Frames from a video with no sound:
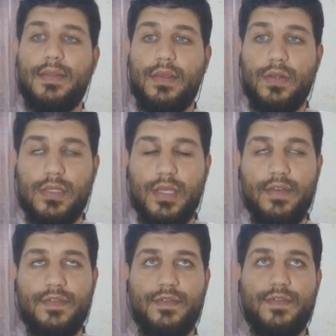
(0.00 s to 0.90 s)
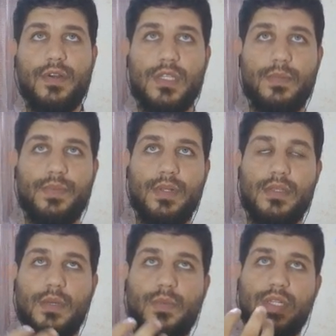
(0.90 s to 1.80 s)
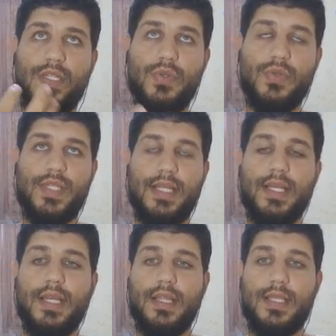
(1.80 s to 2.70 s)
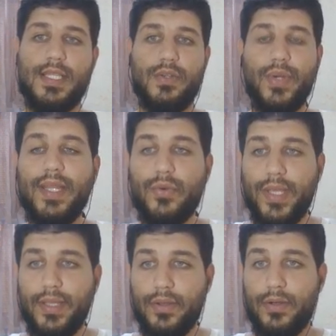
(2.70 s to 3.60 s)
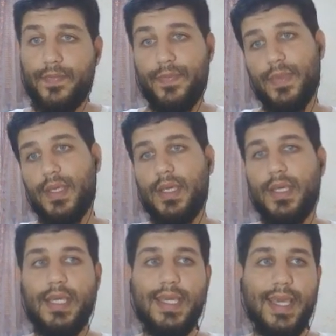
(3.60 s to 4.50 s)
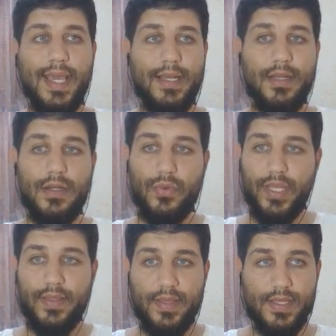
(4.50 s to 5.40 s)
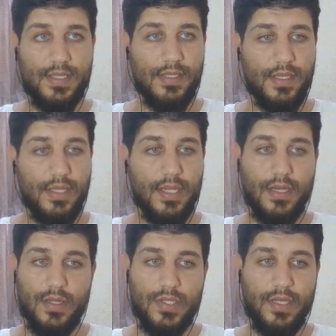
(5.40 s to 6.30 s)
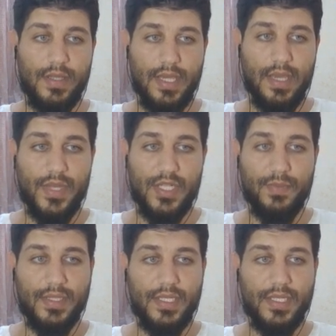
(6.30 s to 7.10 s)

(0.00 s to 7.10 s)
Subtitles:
the alt, if for example someone is using the screen reader, he can read this. He cannot see the image, but